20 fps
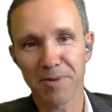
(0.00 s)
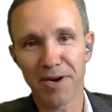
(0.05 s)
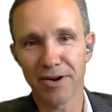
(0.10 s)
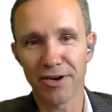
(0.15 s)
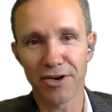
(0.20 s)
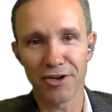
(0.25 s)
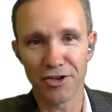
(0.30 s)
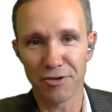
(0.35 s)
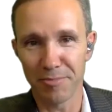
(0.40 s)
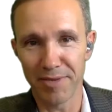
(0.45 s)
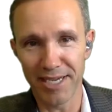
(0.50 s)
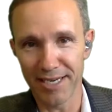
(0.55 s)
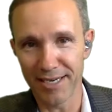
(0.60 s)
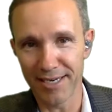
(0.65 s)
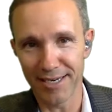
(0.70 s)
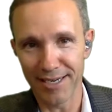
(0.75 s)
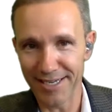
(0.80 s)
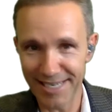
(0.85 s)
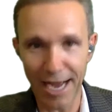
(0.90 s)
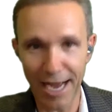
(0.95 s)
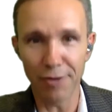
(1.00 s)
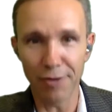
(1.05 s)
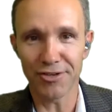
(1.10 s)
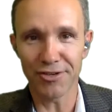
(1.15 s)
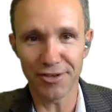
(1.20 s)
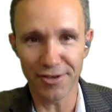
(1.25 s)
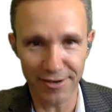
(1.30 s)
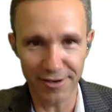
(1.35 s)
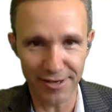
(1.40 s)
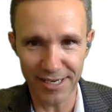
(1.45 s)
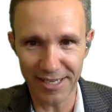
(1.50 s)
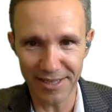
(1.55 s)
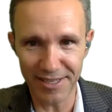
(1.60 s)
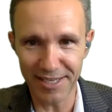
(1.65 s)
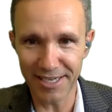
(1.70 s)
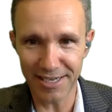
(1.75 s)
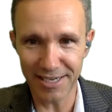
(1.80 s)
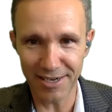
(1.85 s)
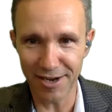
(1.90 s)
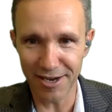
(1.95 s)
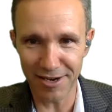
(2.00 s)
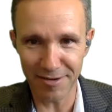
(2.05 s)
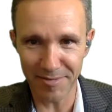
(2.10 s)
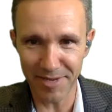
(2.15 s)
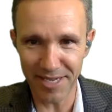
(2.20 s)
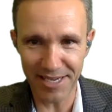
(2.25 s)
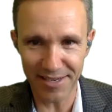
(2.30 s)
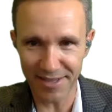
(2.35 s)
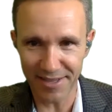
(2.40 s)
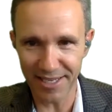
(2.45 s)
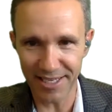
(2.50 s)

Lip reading: period, you mean a downturn in the economy?